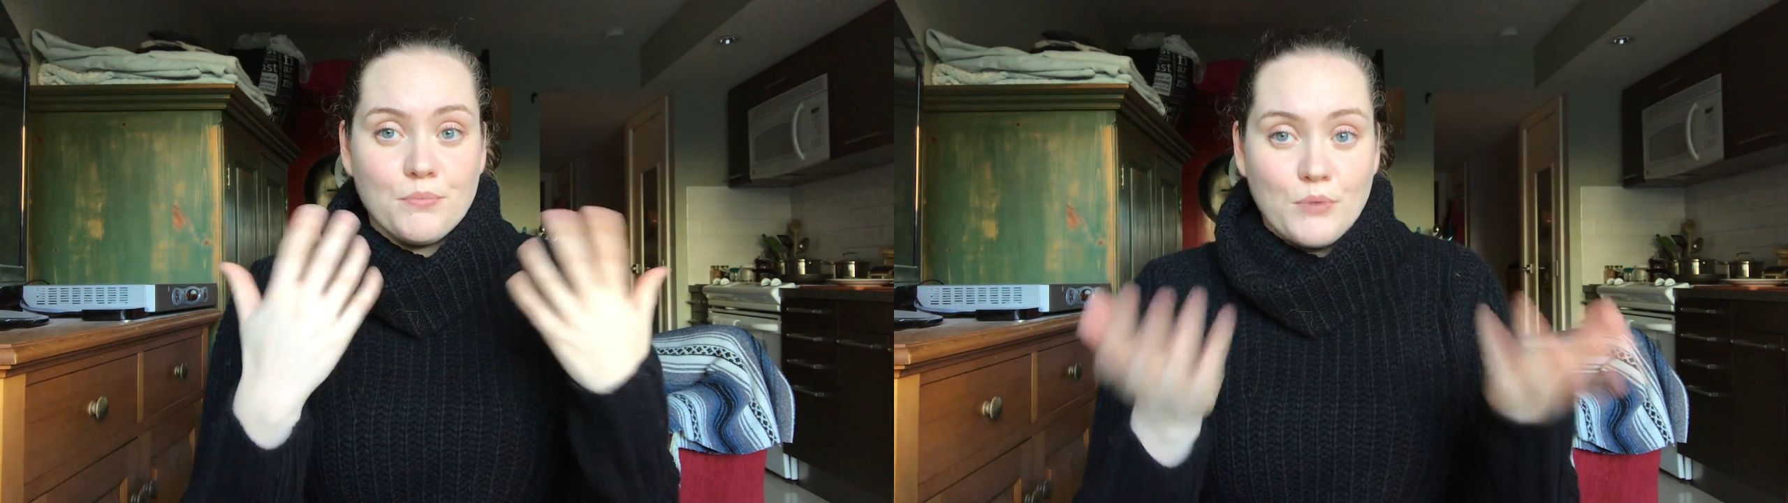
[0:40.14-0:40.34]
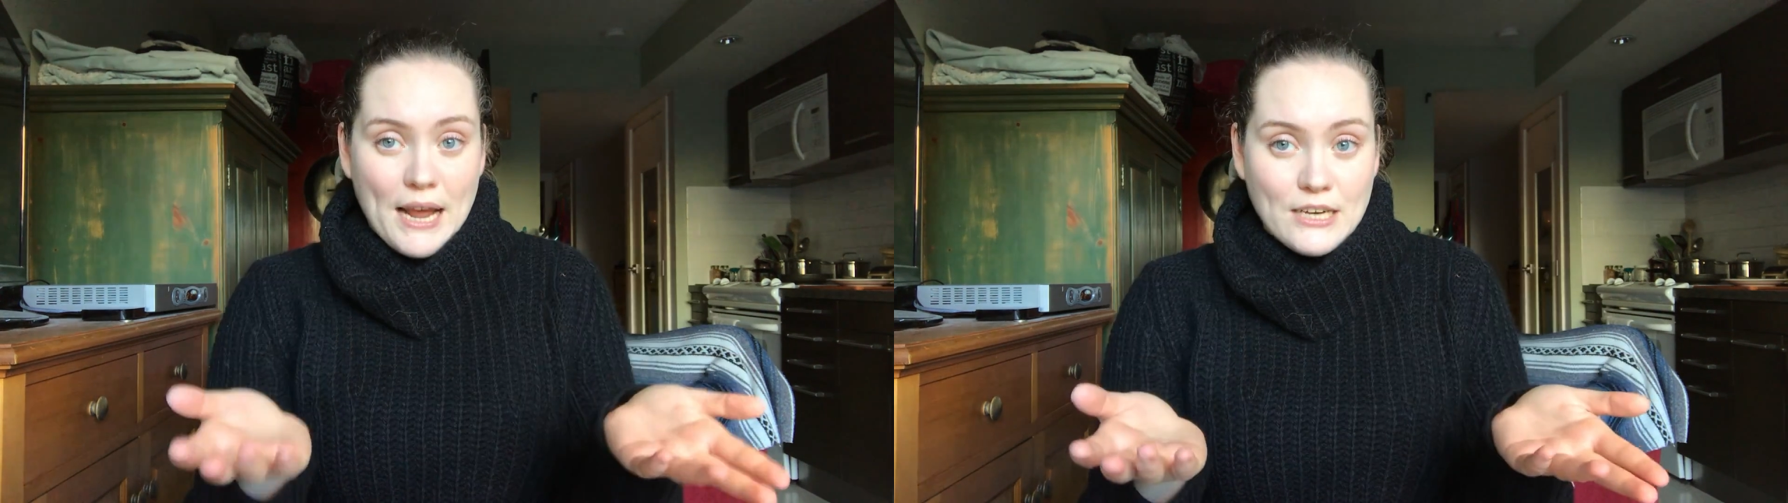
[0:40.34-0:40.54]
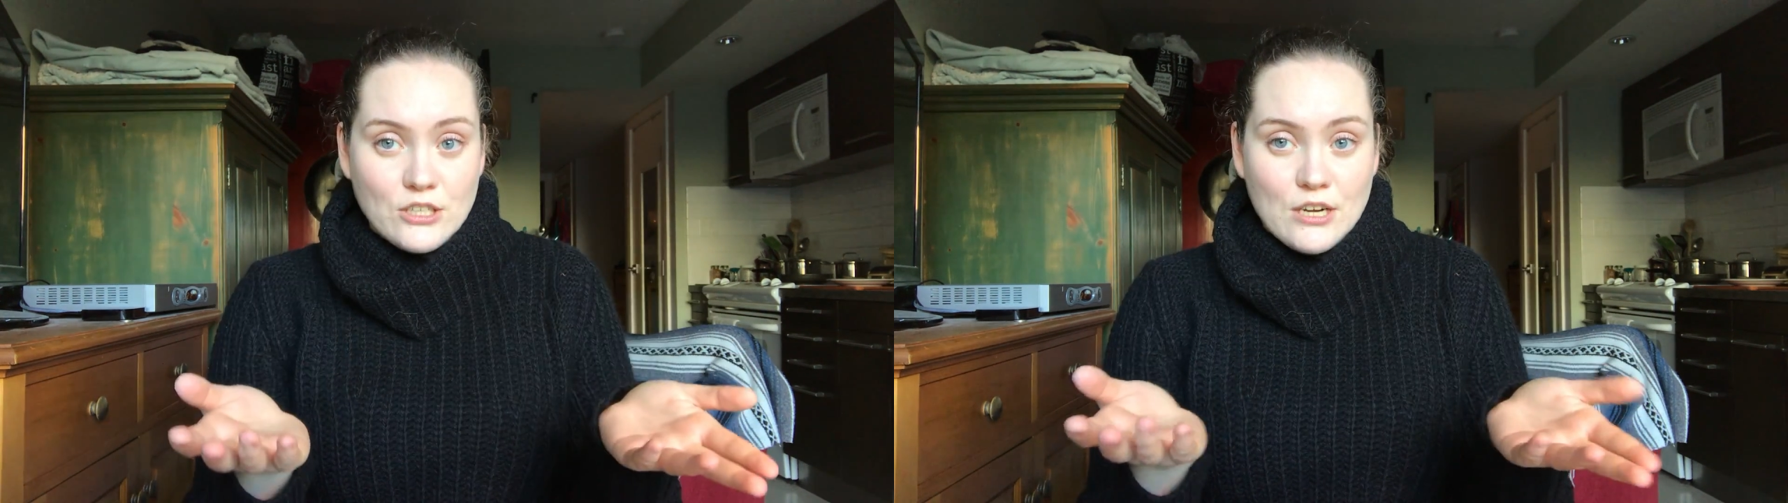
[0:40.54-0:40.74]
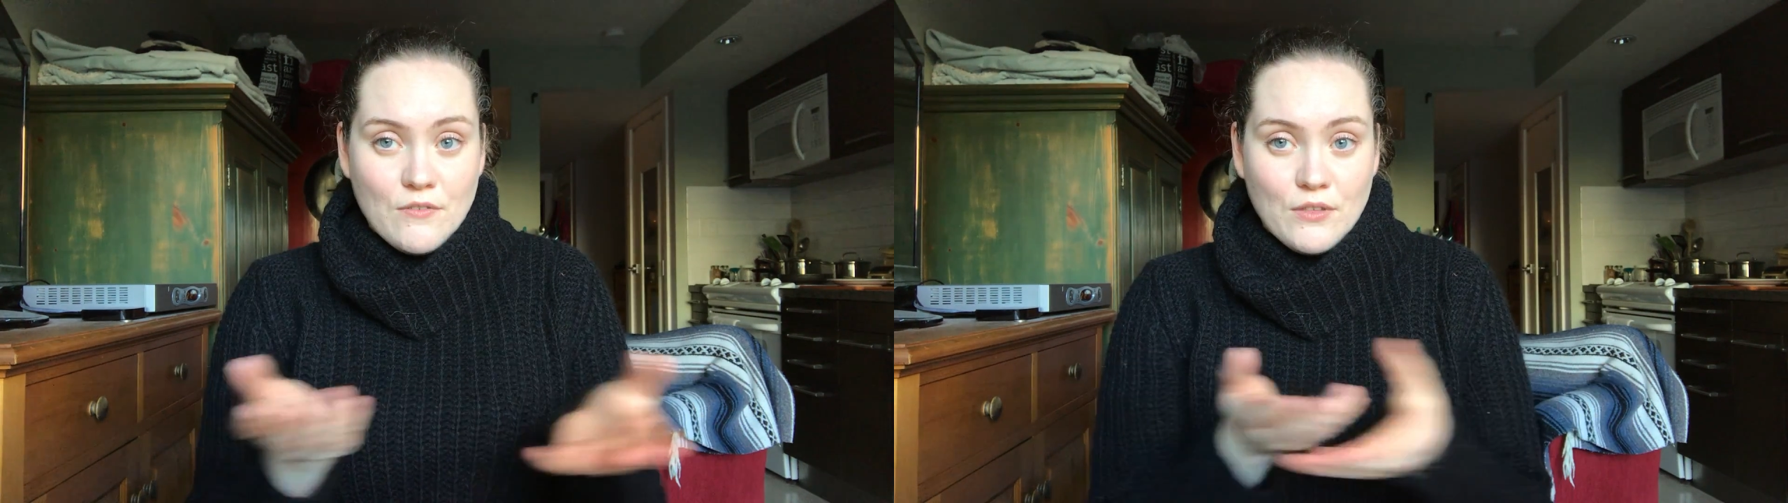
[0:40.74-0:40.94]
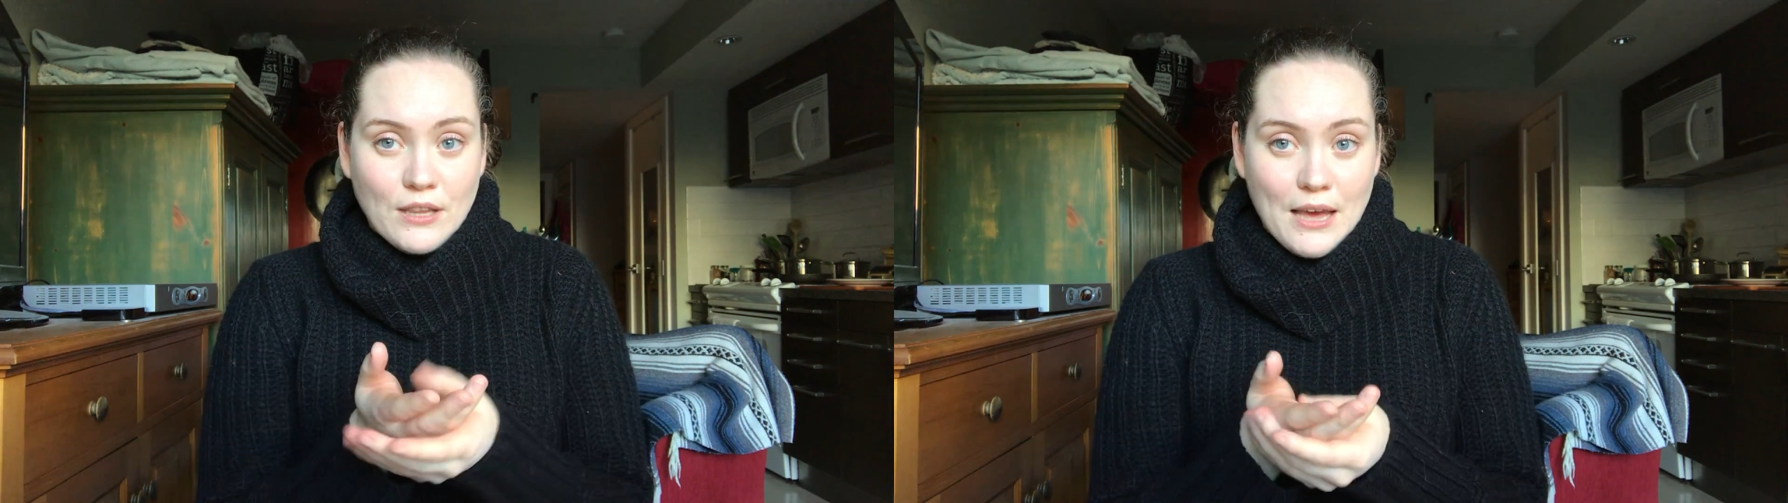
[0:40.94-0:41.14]
branch
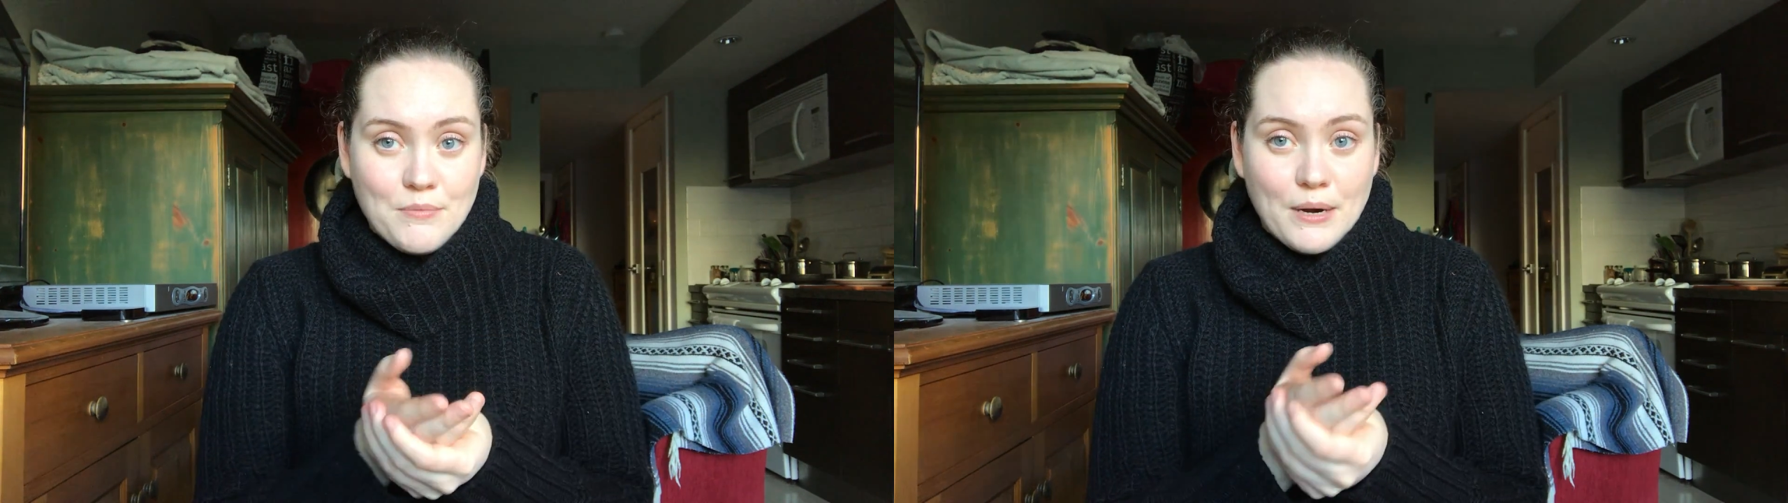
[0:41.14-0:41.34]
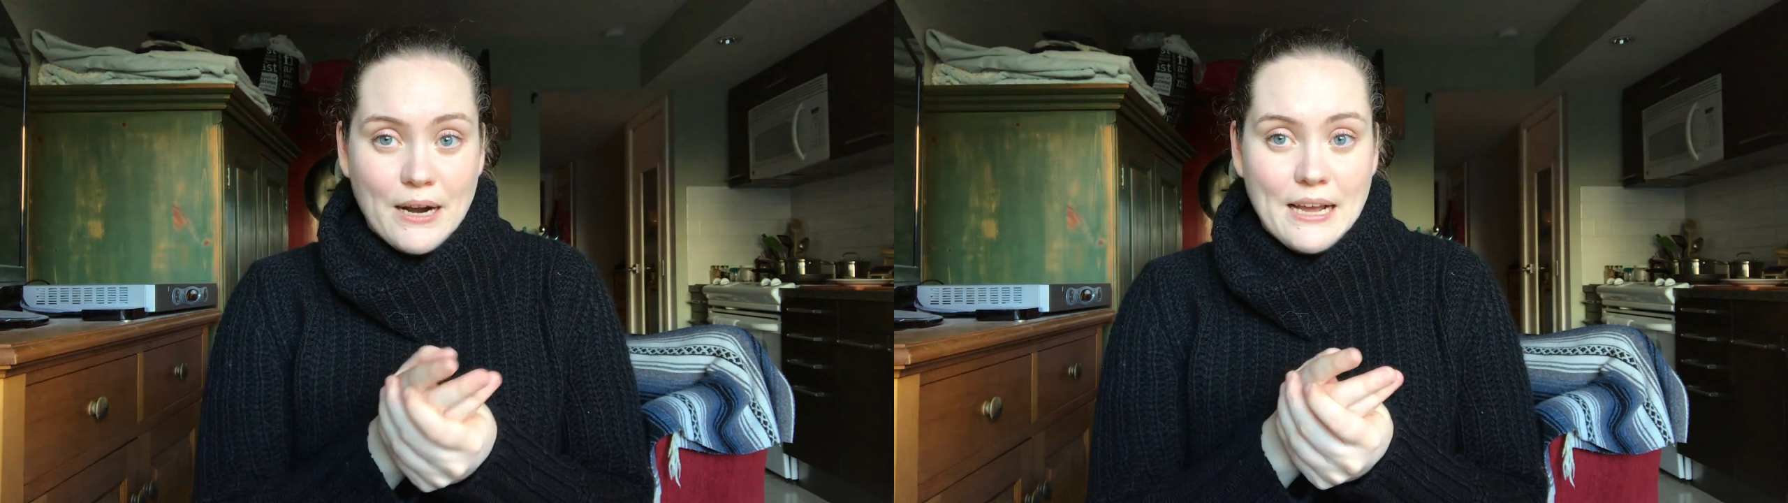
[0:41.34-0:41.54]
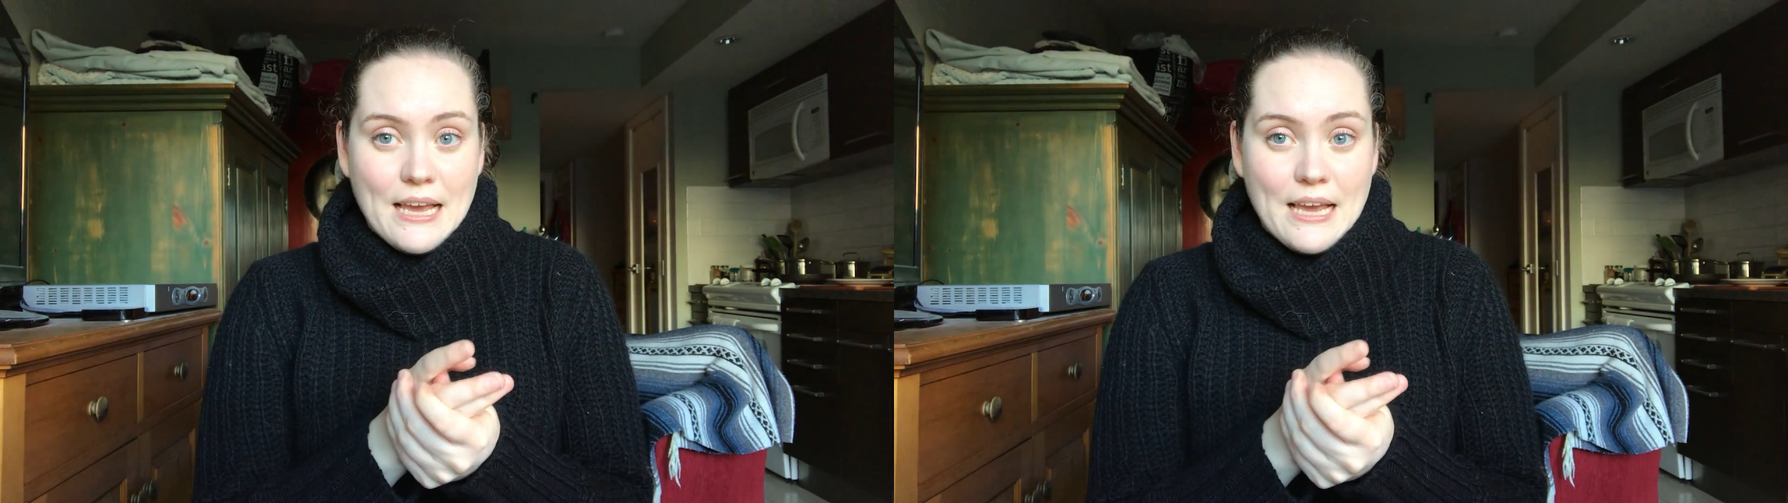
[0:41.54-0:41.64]
of the library